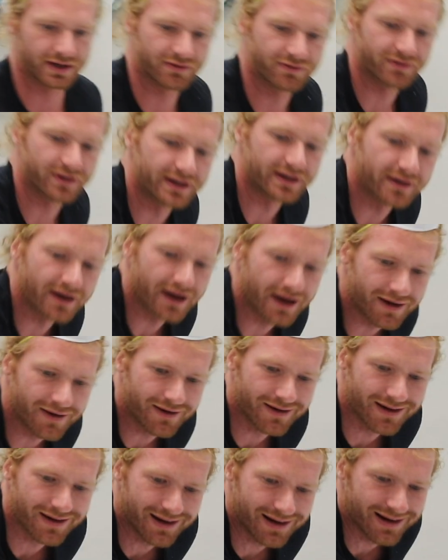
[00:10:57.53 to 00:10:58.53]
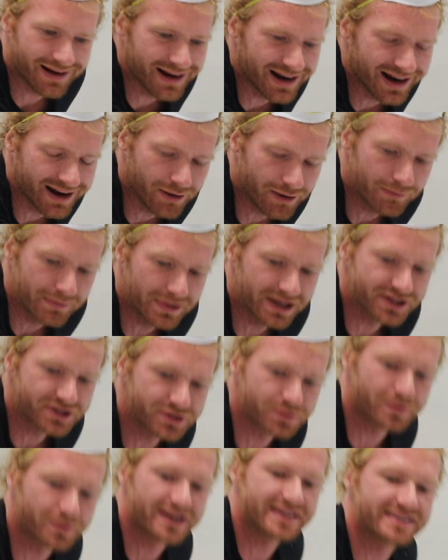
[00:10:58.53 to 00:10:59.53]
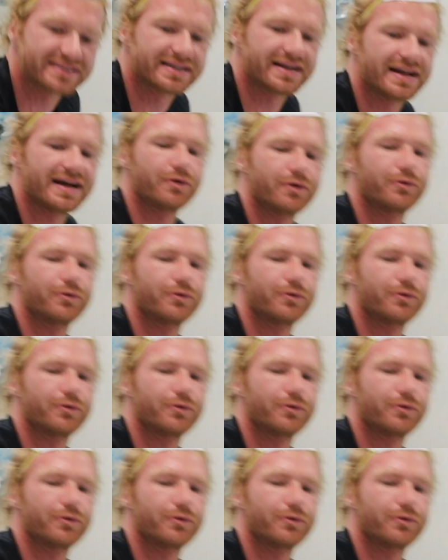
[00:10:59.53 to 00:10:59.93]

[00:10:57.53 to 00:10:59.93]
to figure out how much resin I